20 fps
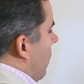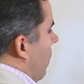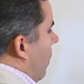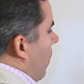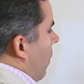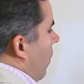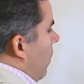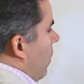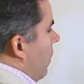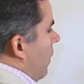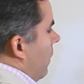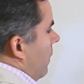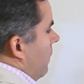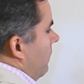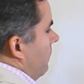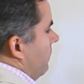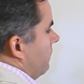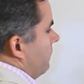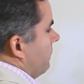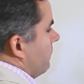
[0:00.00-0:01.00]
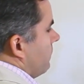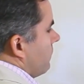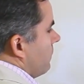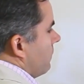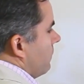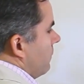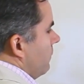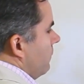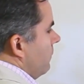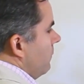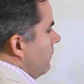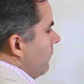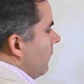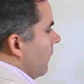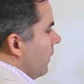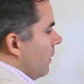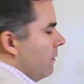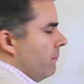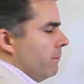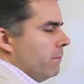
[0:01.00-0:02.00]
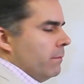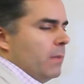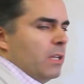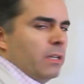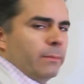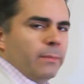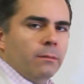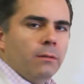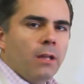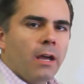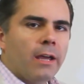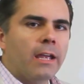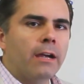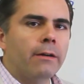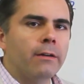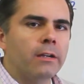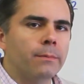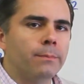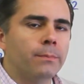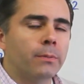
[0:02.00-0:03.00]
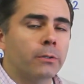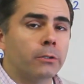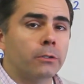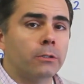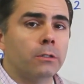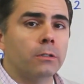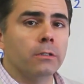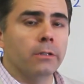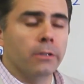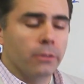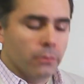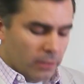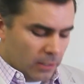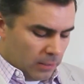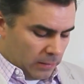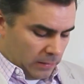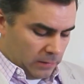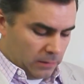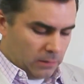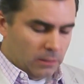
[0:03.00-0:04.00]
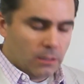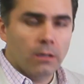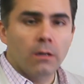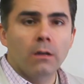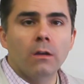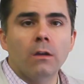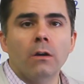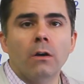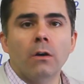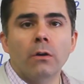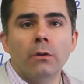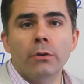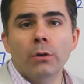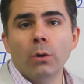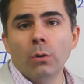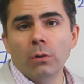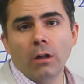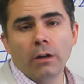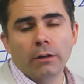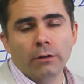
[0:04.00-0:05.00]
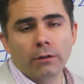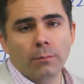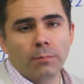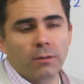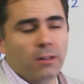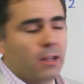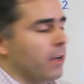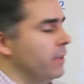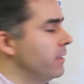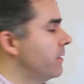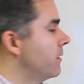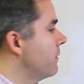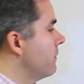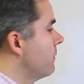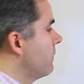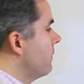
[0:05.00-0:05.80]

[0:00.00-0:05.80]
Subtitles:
or minimum lot area per unit no longer applies.